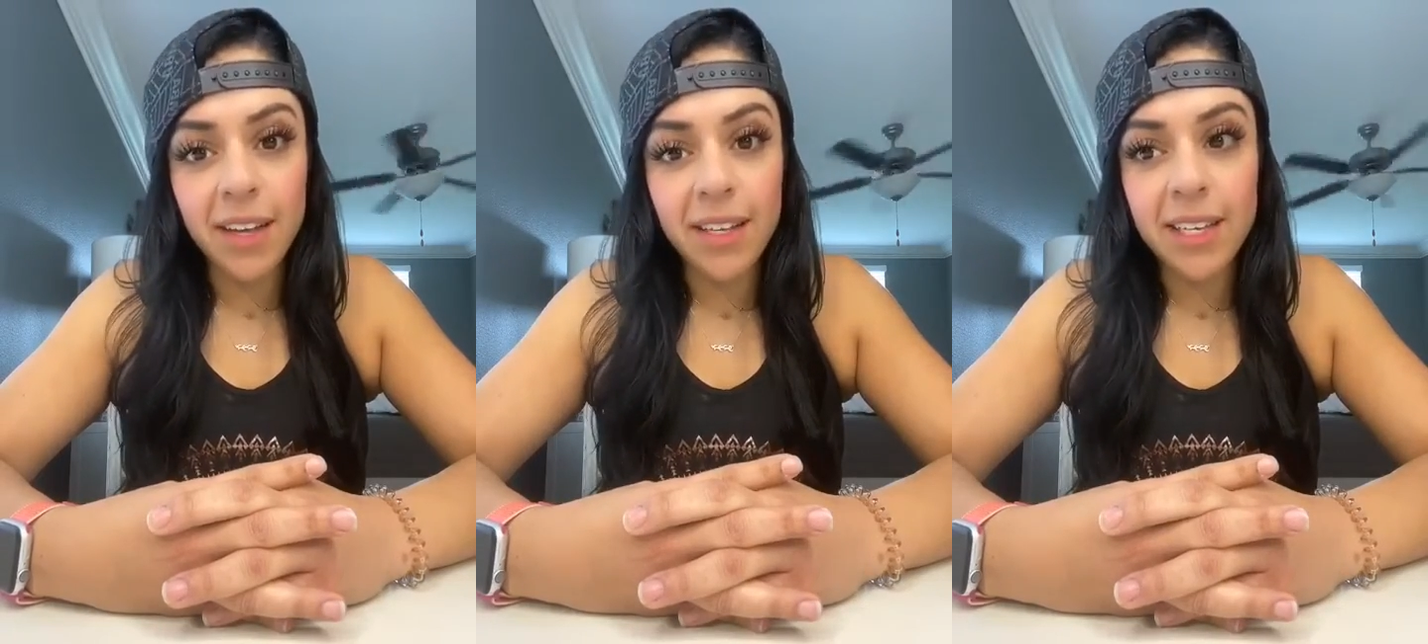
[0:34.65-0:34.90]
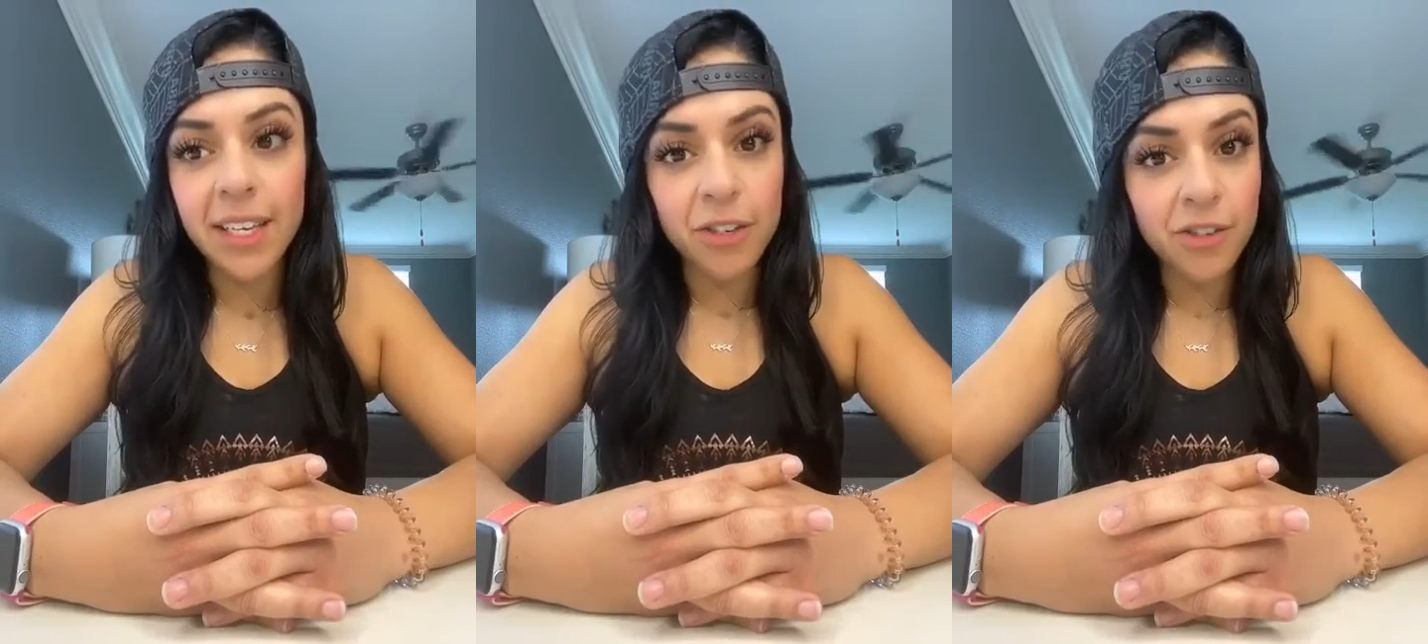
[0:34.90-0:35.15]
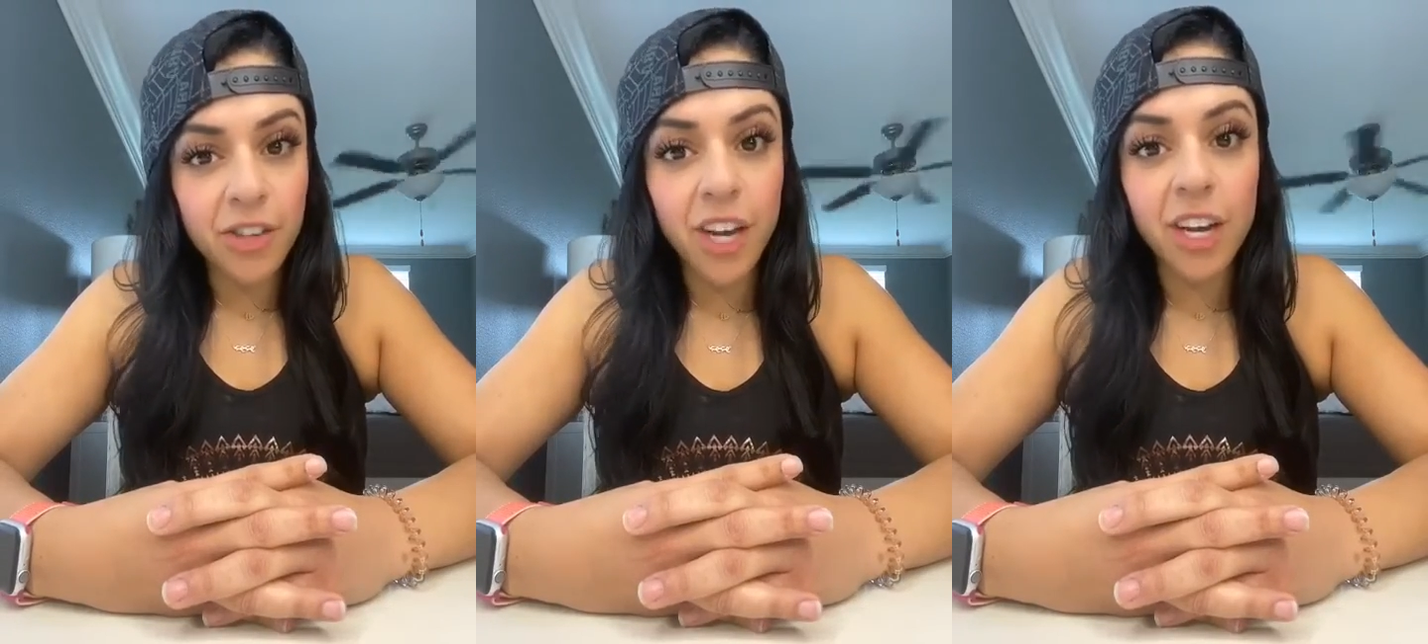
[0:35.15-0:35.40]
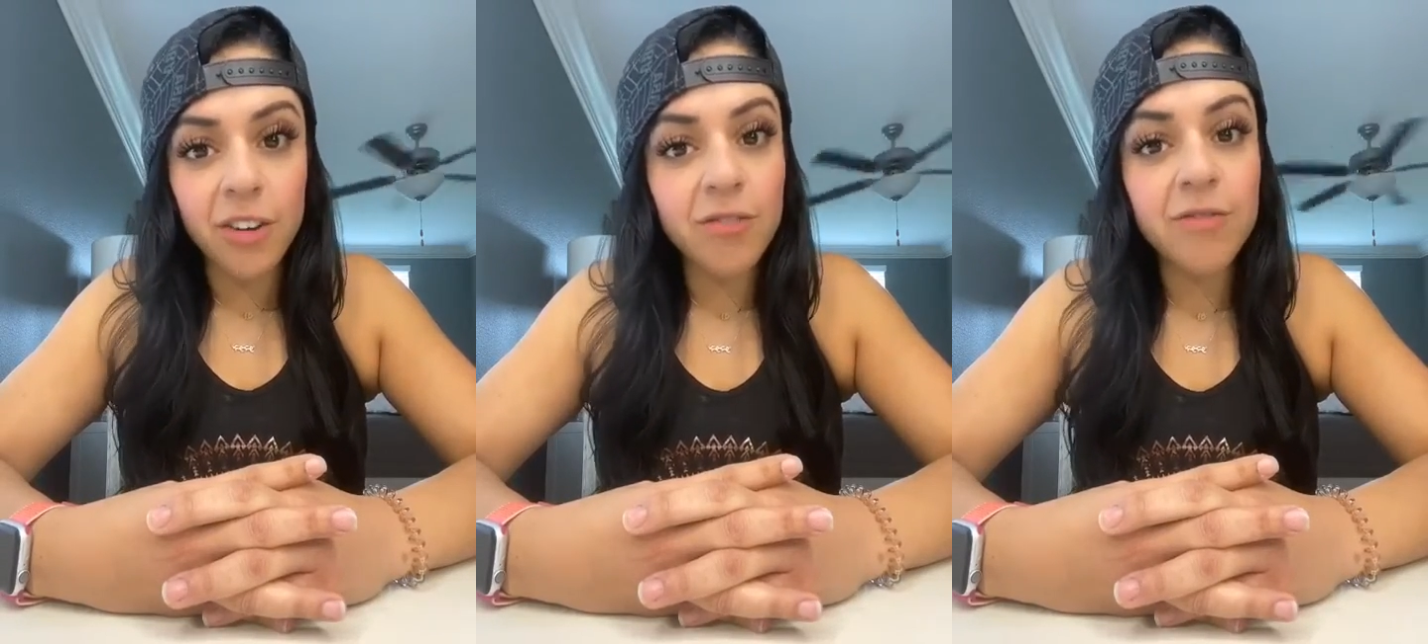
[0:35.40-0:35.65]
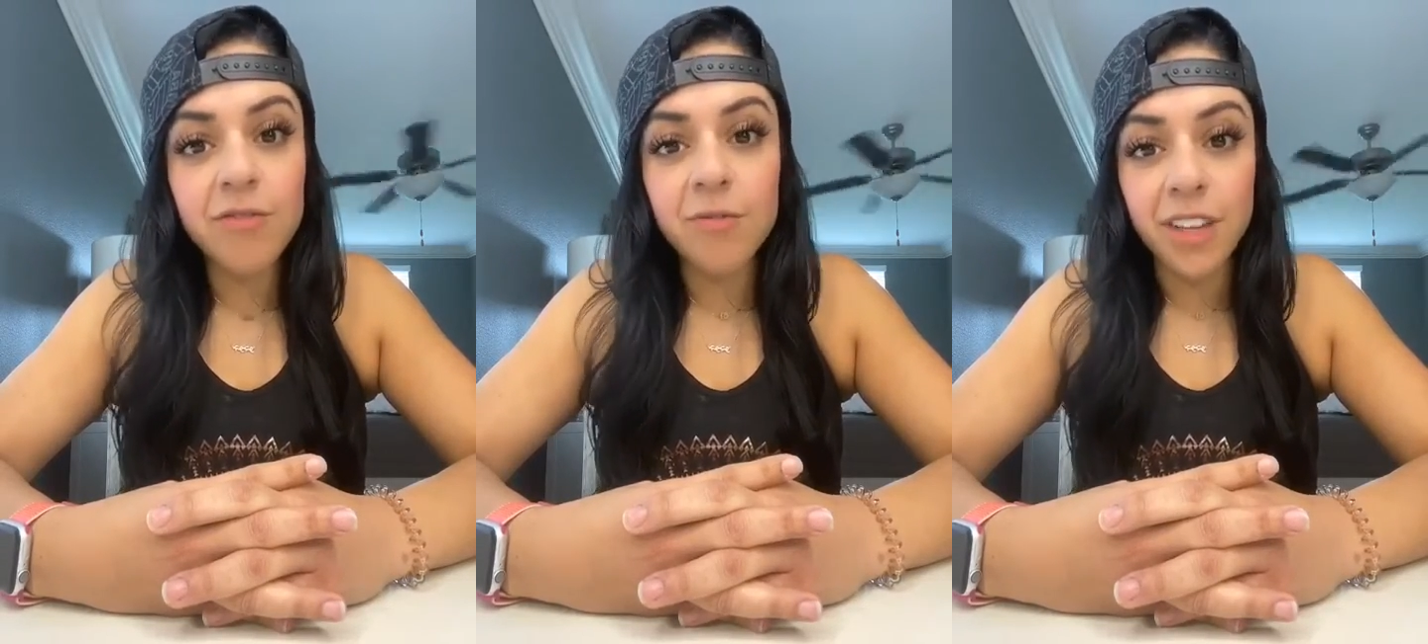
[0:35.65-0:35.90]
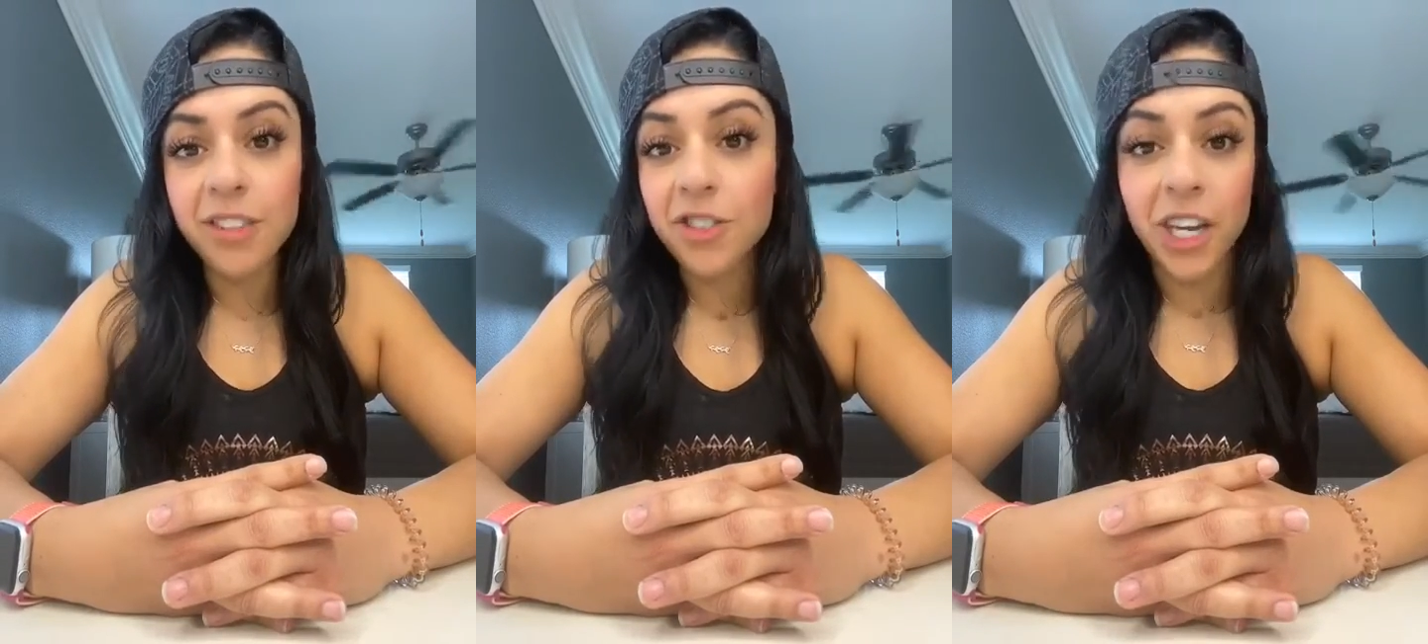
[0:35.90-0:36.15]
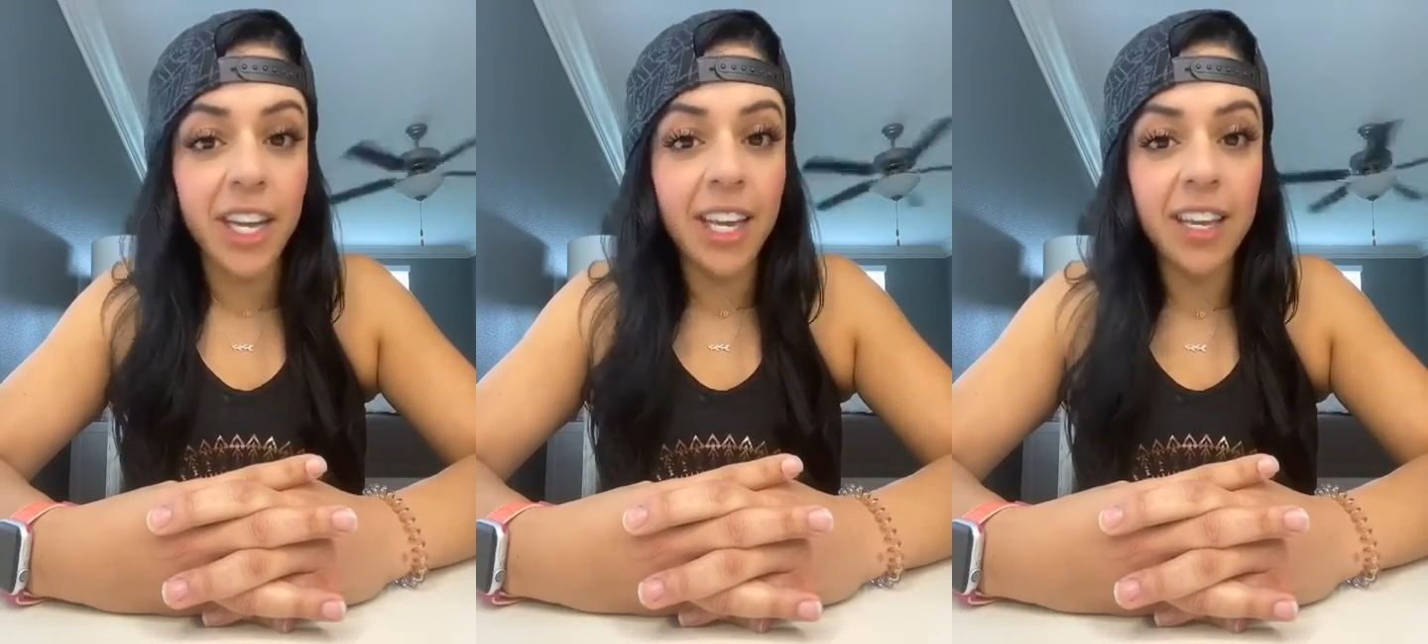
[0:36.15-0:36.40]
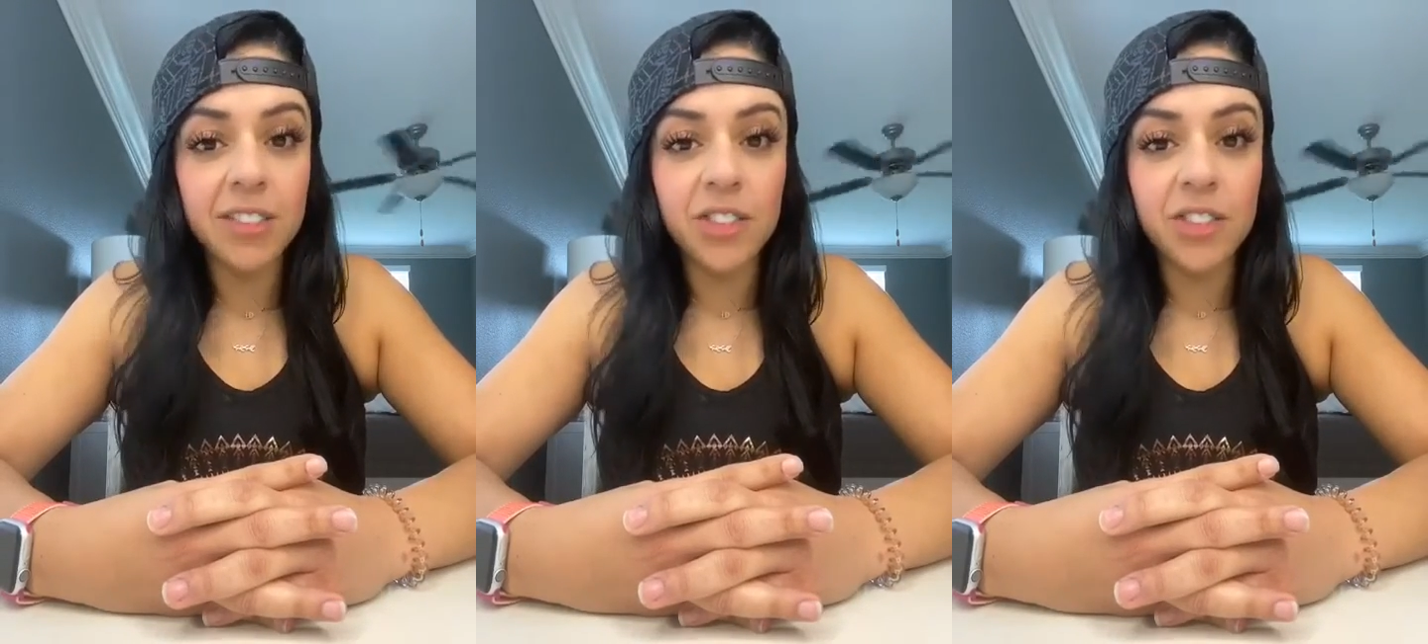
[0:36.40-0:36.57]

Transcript: years ago with Jenny,